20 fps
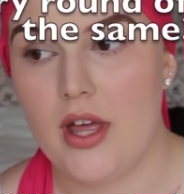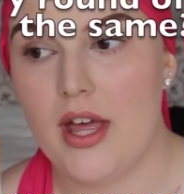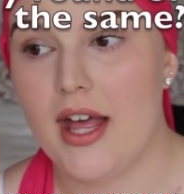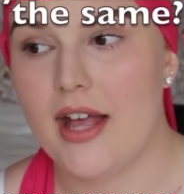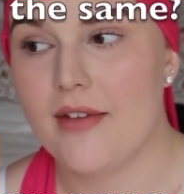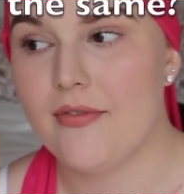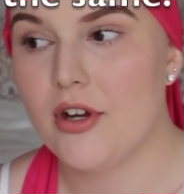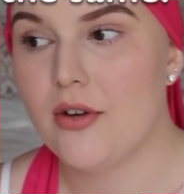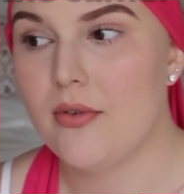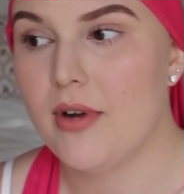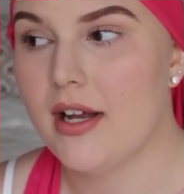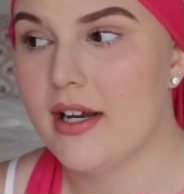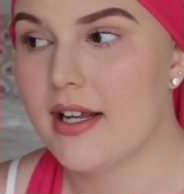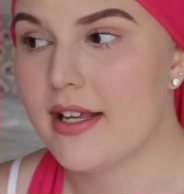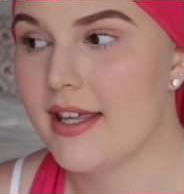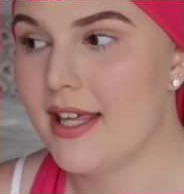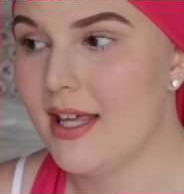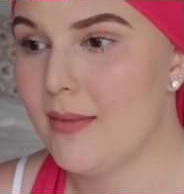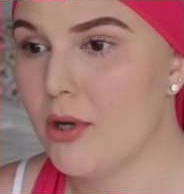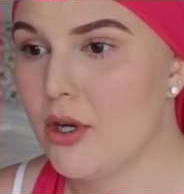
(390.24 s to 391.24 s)
Every round
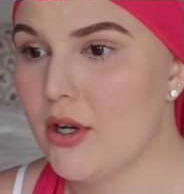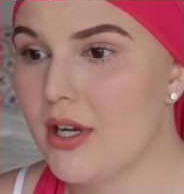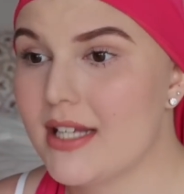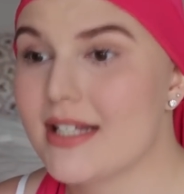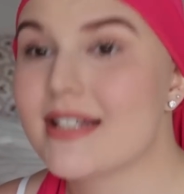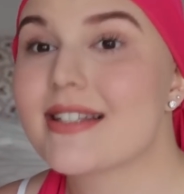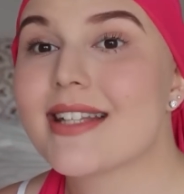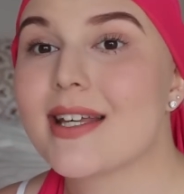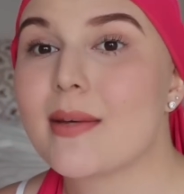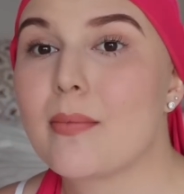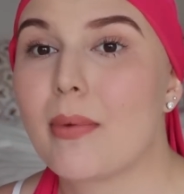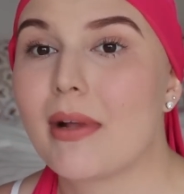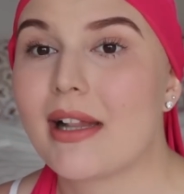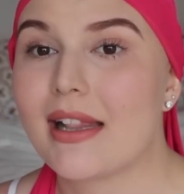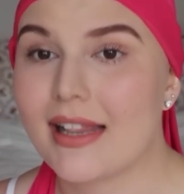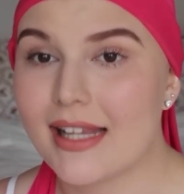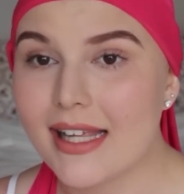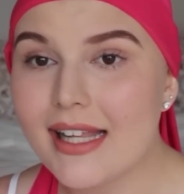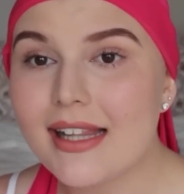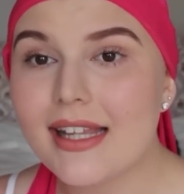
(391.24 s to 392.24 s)
of chemo is
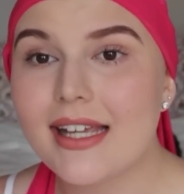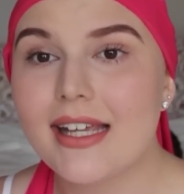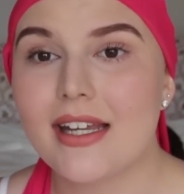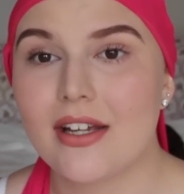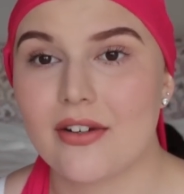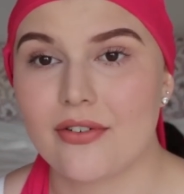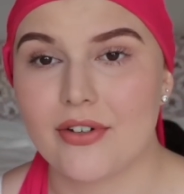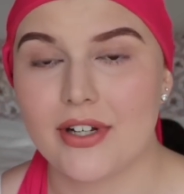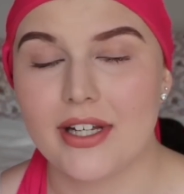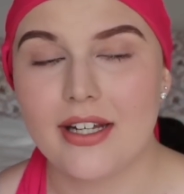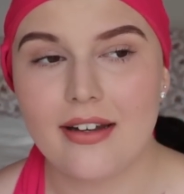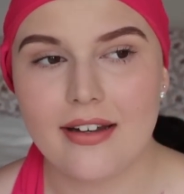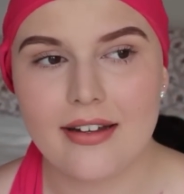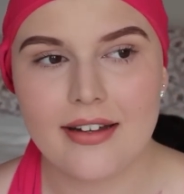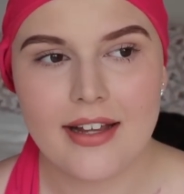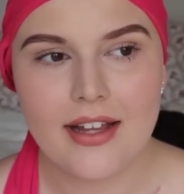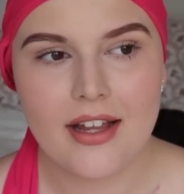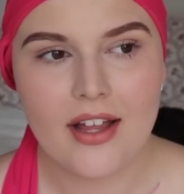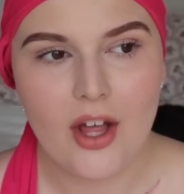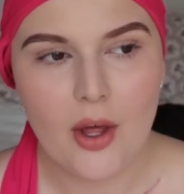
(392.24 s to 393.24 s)
completely different.
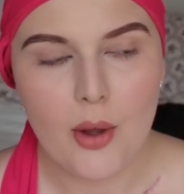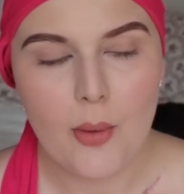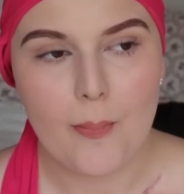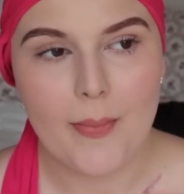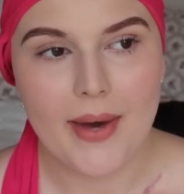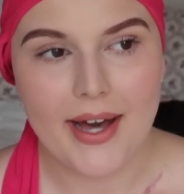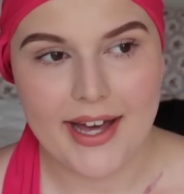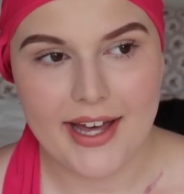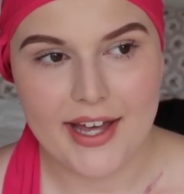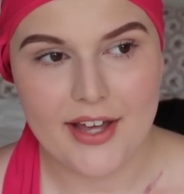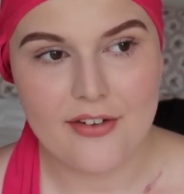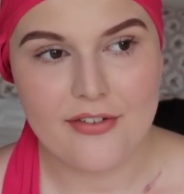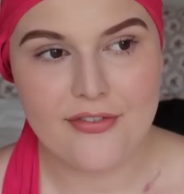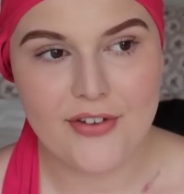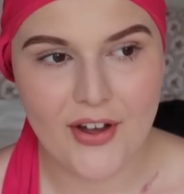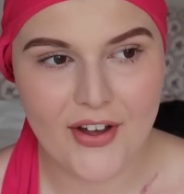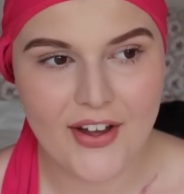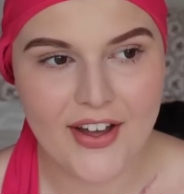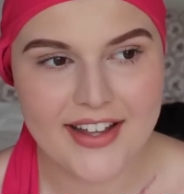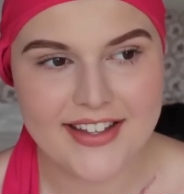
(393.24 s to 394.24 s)
My
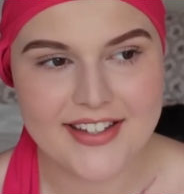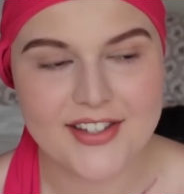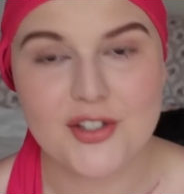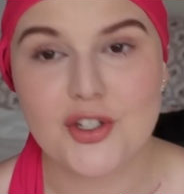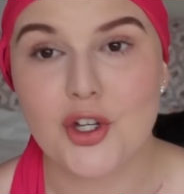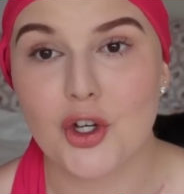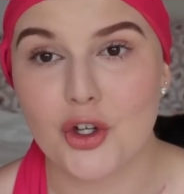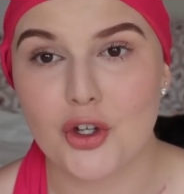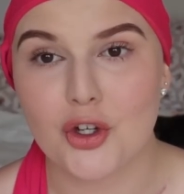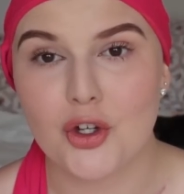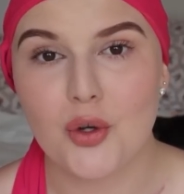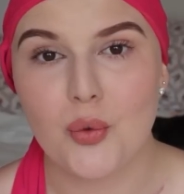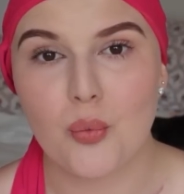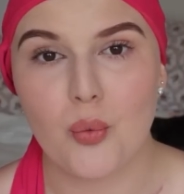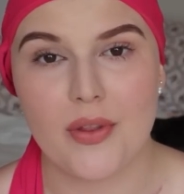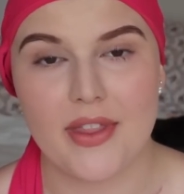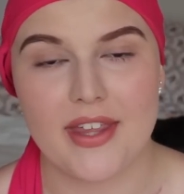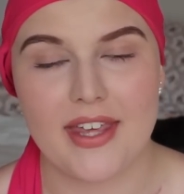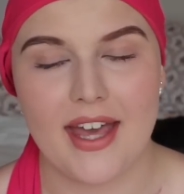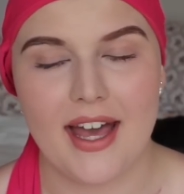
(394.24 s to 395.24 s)
first 2
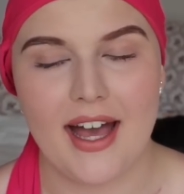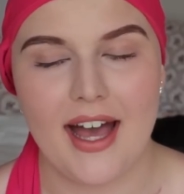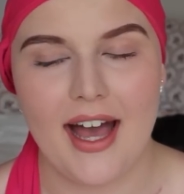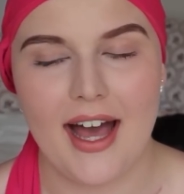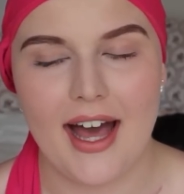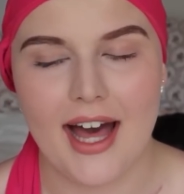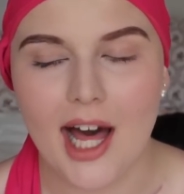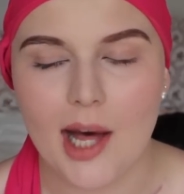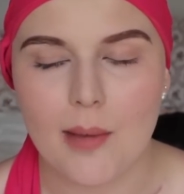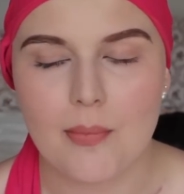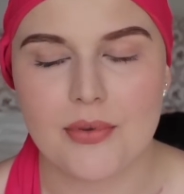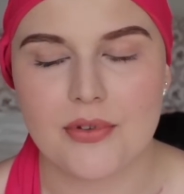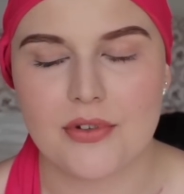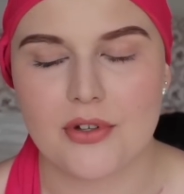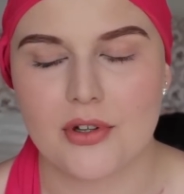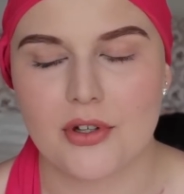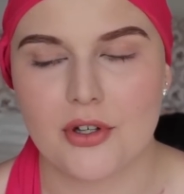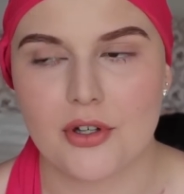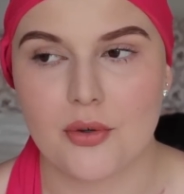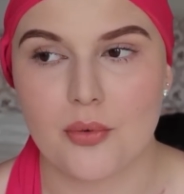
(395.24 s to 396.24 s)
were the
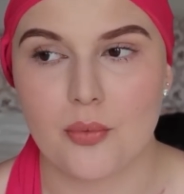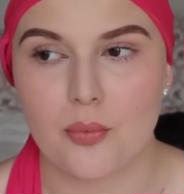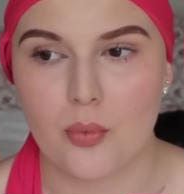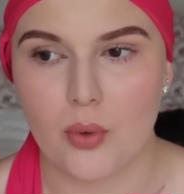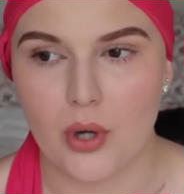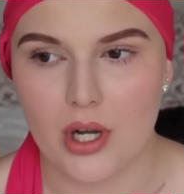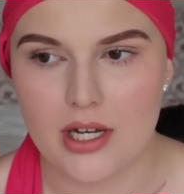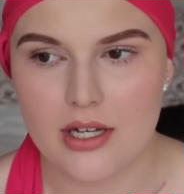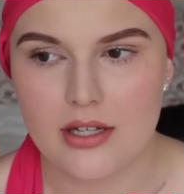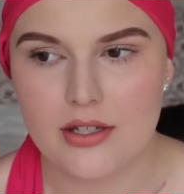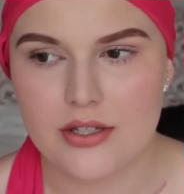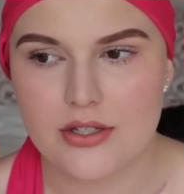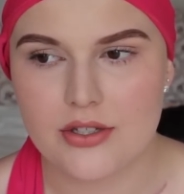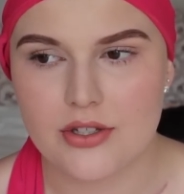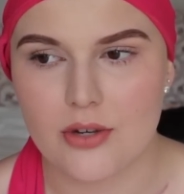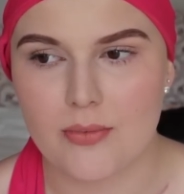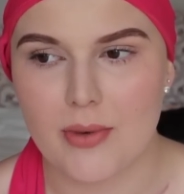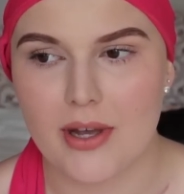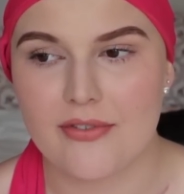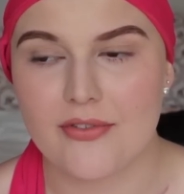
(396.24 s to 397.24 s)
absolute worst.
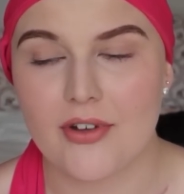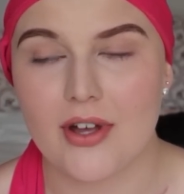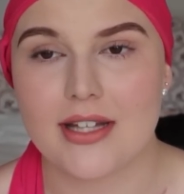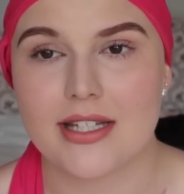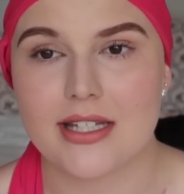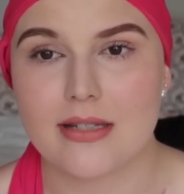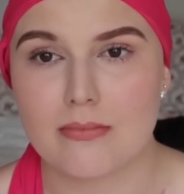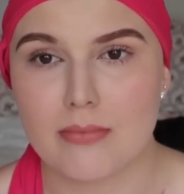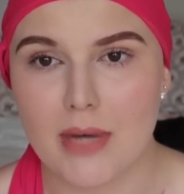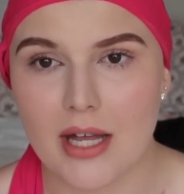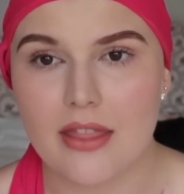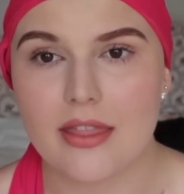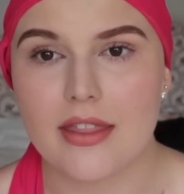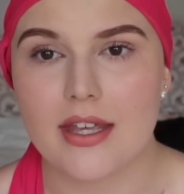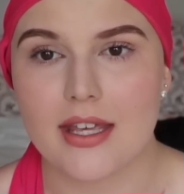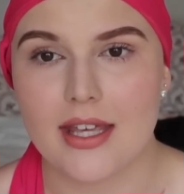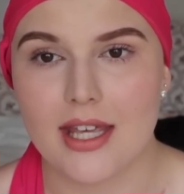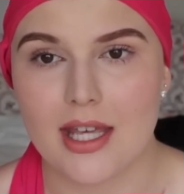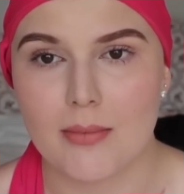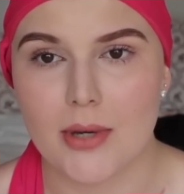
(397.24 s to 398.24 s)
So my first month
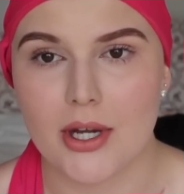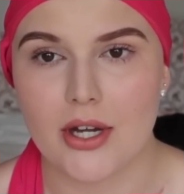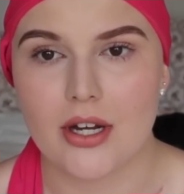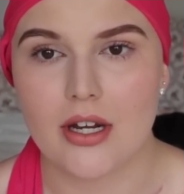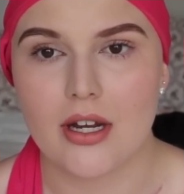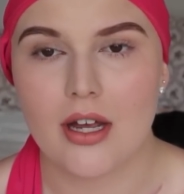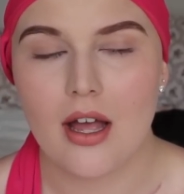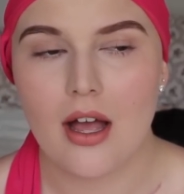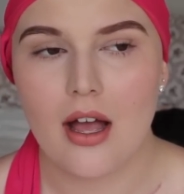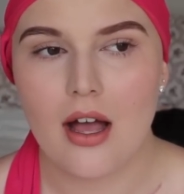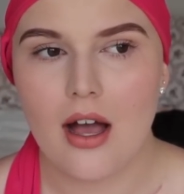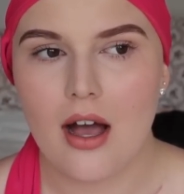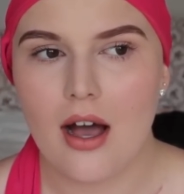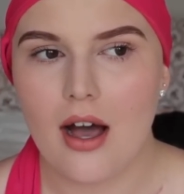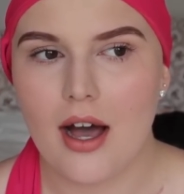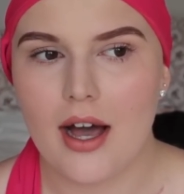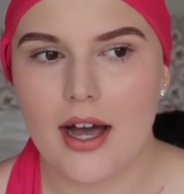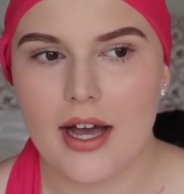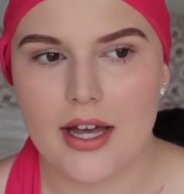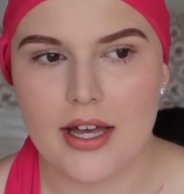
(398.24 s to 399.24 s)
of chemo,
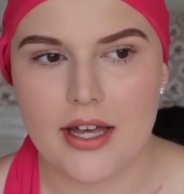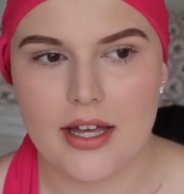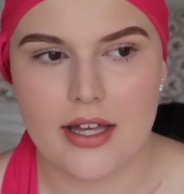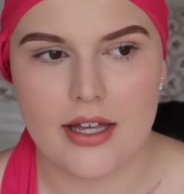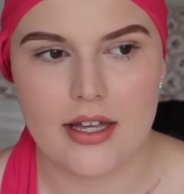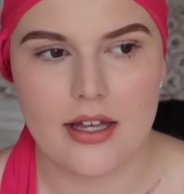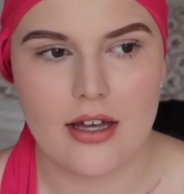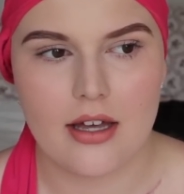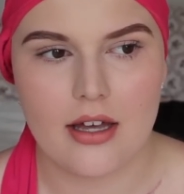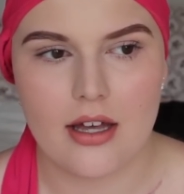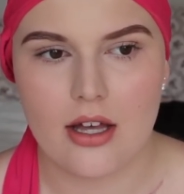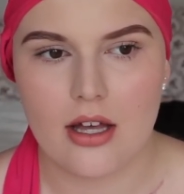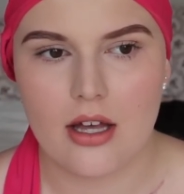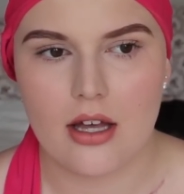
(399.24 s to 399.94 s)
I